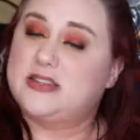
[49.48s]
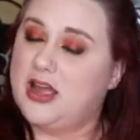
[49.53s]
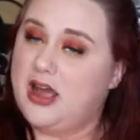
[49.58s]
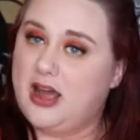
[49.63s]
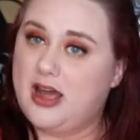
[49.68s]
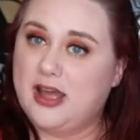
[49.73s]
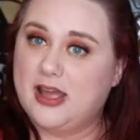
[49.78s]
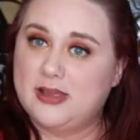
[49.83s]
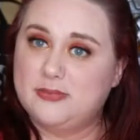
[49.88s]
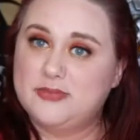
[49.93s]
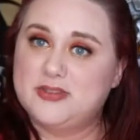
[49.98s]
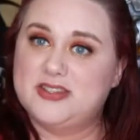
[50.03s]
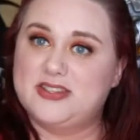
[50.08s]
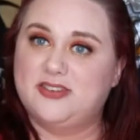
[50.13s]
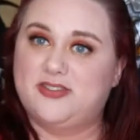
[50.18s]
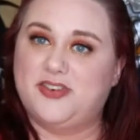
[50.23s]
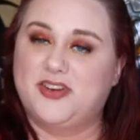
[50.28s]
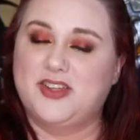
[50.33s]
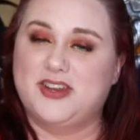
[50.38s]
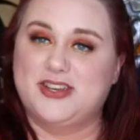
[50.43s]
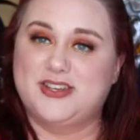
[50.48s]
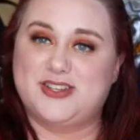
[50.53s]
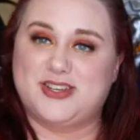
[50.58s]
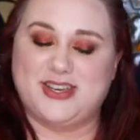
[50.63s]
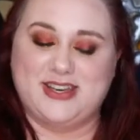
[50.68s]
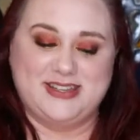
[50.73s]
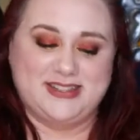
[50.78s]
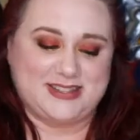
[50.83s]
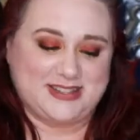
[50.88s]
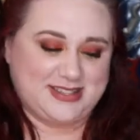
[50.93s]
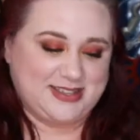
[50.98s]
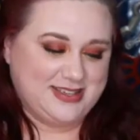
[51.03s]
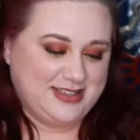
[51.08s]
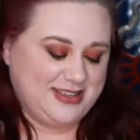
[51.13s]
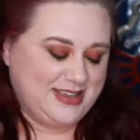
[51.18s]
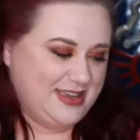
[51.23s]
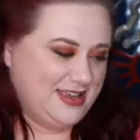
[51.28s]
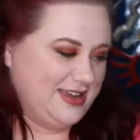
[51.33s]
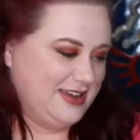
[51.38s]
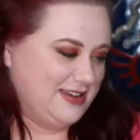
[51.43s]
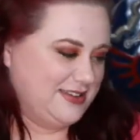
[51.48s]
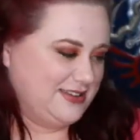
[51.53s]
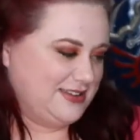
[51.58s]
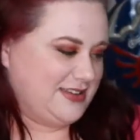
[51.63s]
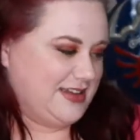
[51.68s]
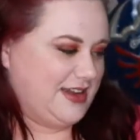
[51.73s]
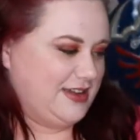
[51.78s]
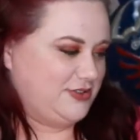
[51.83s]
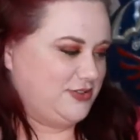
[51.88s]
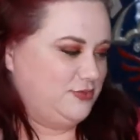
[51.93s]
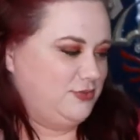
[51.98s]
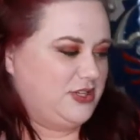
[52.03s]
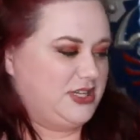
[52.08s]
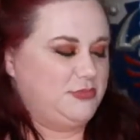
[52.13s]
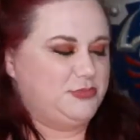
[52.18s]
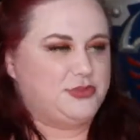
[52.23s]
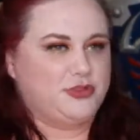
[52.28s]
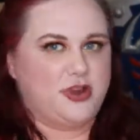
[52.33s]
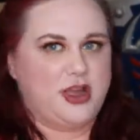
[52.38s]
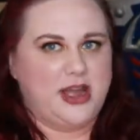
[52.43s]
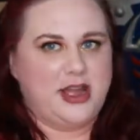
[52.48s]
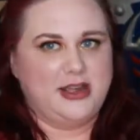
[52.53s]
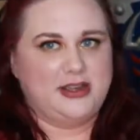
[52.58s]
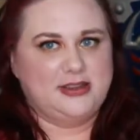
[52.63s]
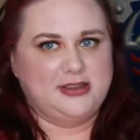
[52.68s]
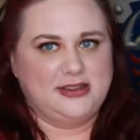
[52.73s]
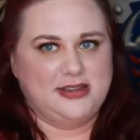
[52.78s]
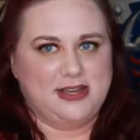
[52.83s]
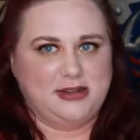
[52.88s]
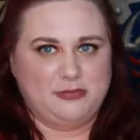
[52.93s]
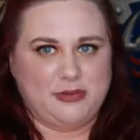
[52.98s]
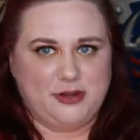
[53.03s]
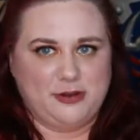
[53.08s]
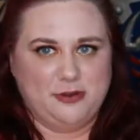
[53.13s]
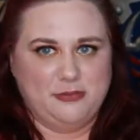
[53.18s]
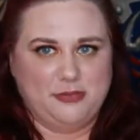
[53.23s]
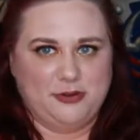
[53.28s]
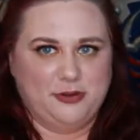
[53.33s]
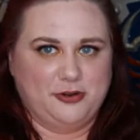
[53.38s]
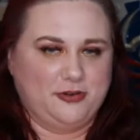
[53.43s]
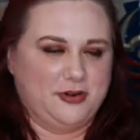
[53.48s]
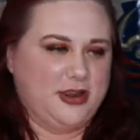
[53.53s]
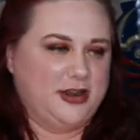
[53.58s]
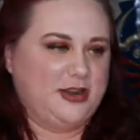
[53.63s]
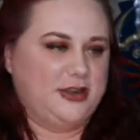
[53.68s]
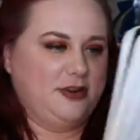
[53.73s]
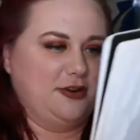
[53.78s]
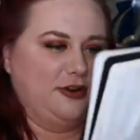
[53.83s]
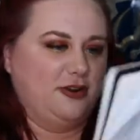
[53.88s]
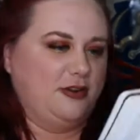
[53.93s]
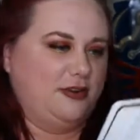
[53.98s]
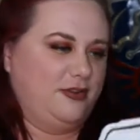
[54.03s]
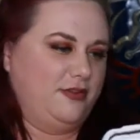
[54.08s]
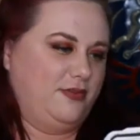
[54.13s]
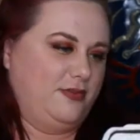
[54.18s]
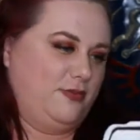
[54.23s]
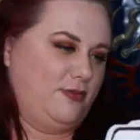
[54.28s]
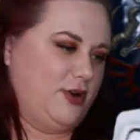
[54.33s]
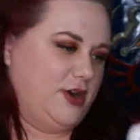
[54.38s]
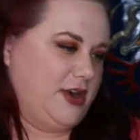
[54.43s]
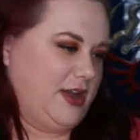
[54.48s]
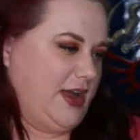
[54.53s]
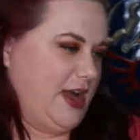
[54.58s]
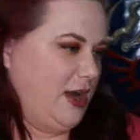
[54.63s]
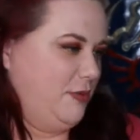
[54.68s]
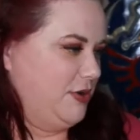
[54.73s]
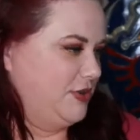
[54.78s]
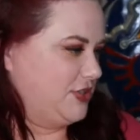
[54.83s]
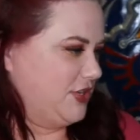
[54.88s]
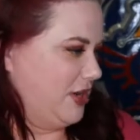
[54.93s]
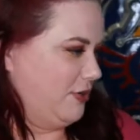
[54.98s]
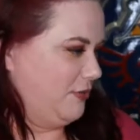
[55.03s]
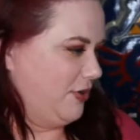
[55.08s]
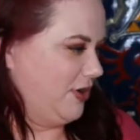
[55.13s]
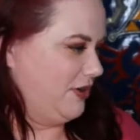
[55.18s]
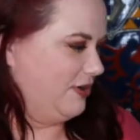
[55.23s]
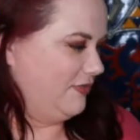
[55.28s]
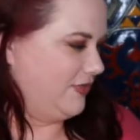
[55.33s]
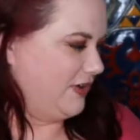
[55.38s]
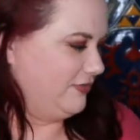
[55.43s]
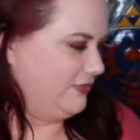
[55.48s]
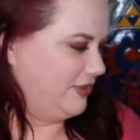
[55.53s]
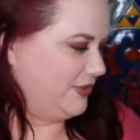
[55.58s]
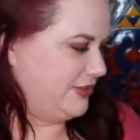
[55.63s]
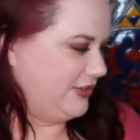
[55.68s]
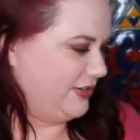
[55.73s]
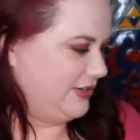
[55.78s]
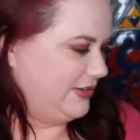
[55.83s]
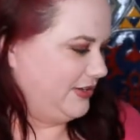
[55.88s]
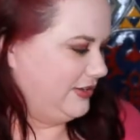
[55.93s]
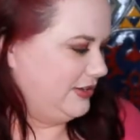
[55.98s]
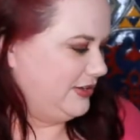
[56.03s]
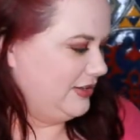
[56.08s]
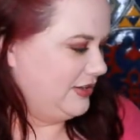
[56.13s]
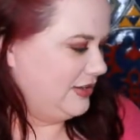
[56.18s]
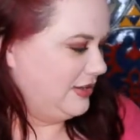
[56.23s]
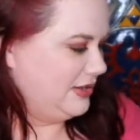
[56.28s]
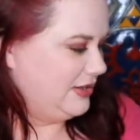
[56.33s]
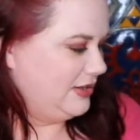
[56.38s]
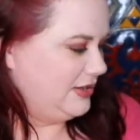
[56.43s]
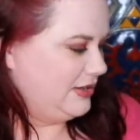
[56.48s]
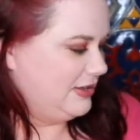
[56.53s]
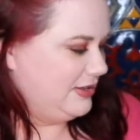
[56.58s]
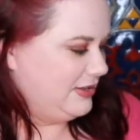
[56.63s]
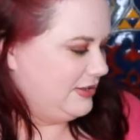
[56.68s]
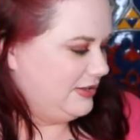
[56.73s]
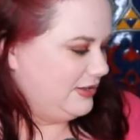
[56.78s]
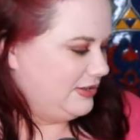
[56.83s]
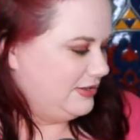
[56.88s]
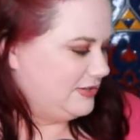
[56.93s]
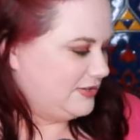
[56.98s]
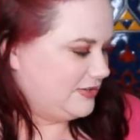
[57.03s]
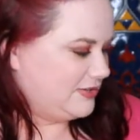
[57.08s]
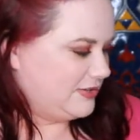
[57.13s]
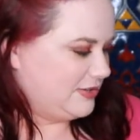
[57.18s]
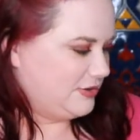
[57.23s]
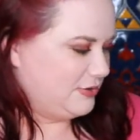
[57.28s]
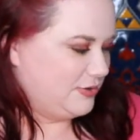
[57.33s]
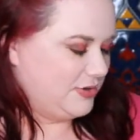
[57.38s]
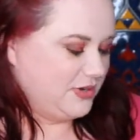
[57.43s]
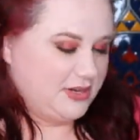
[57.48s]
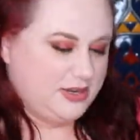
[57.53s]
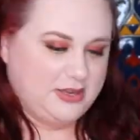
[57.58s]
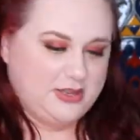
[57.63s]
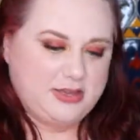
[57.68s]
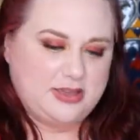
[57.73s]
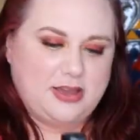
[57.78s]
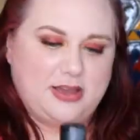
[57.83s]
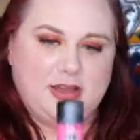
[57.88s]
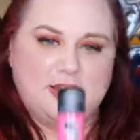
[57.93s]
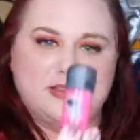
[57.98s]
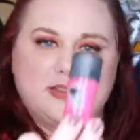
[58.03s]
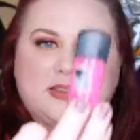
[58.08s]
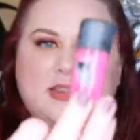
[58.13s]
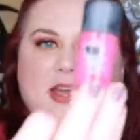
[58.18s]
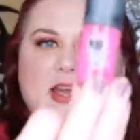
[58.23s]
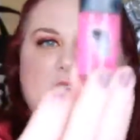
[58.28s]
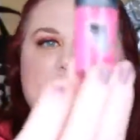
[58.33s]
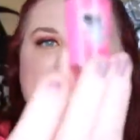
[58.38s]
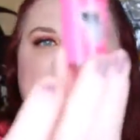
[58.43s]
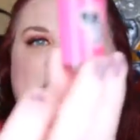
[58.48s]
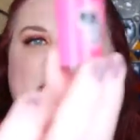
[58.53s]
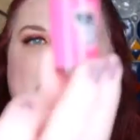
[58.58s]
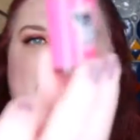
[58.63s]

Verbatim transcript: times to finish it because I do keep track in my notebook right here of what how much I wear of everything. So uh, yeah, that